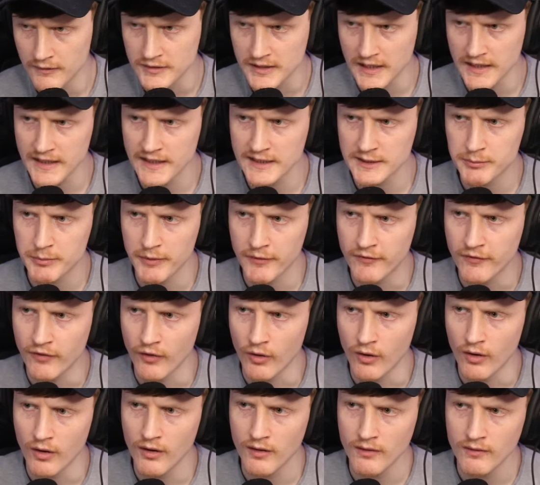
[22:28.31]
I've said this
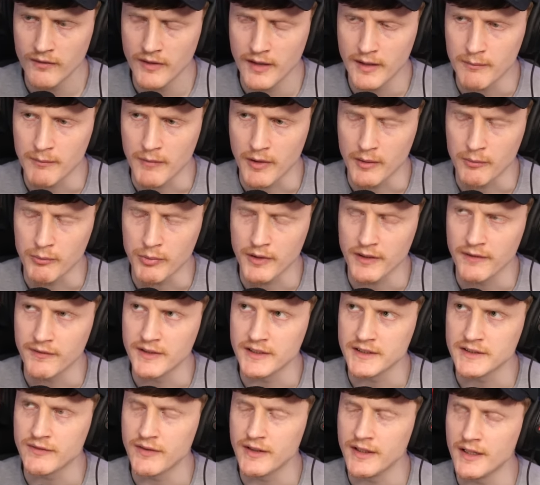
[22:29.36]
before in my
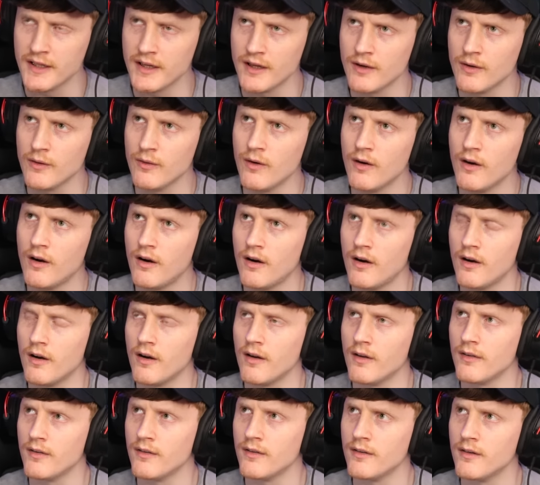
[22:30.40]
previous video
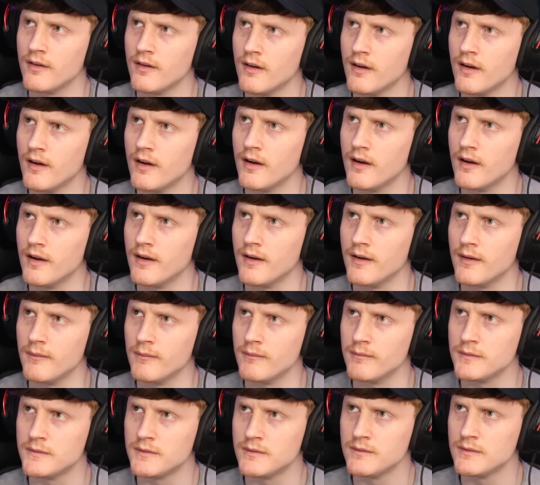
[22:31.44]
on
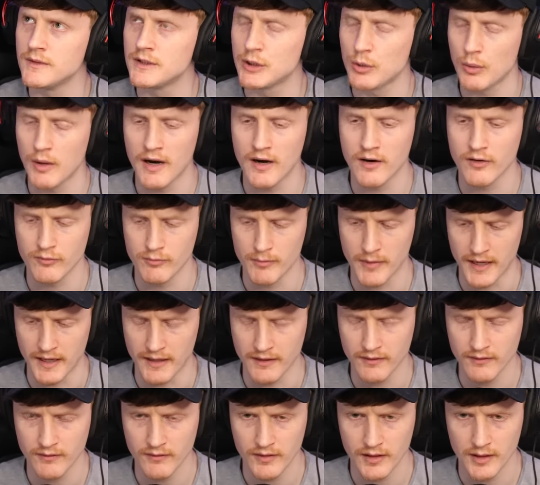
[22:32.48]
um, 12
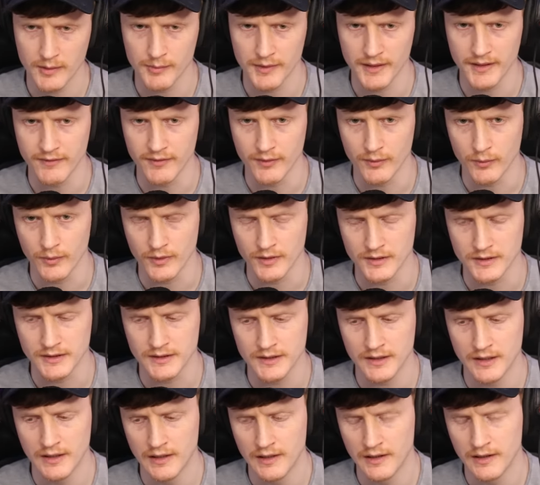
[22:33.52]
Man, I believe it was,
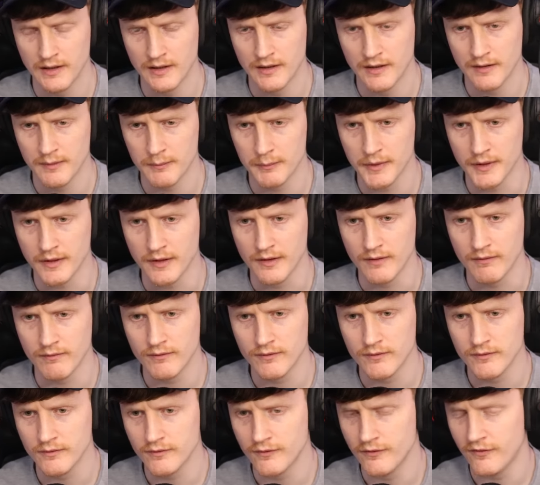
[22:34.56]
but
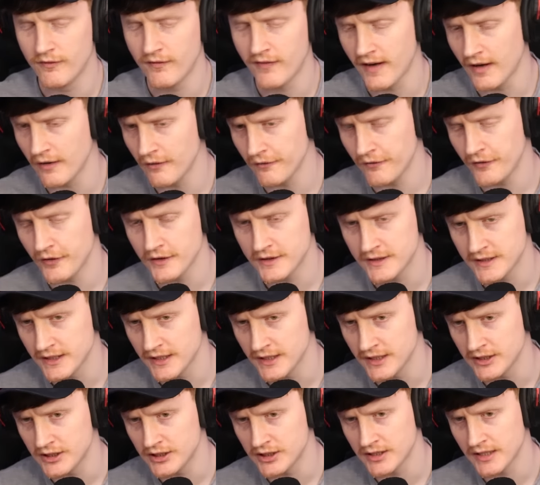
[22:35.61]
found
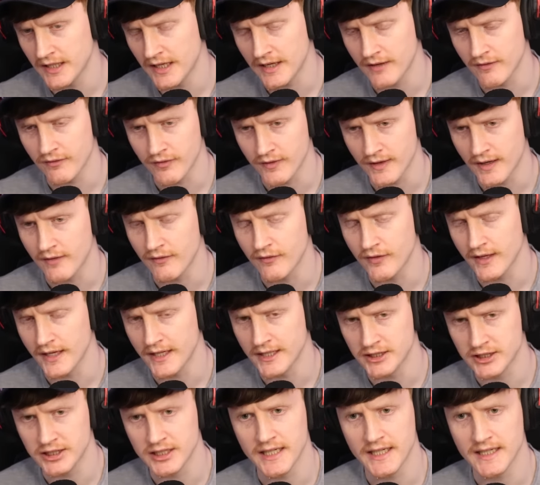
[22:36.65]
footage and FNAF
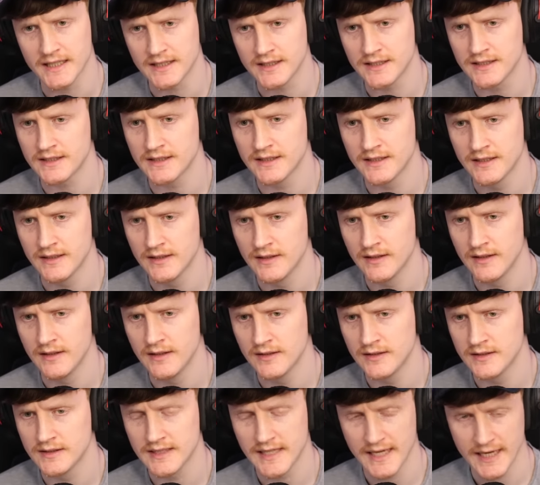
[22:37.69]
VHS
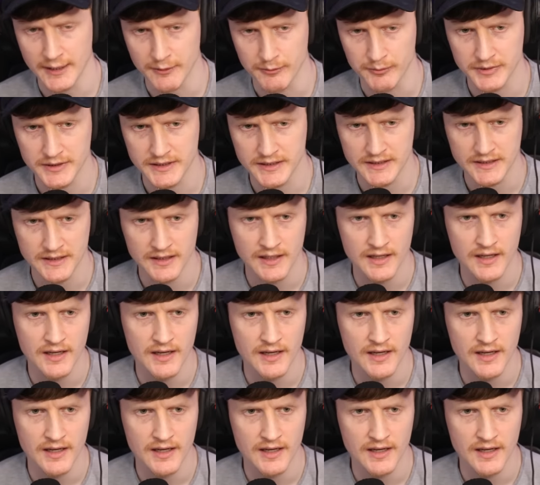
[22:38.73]
tapes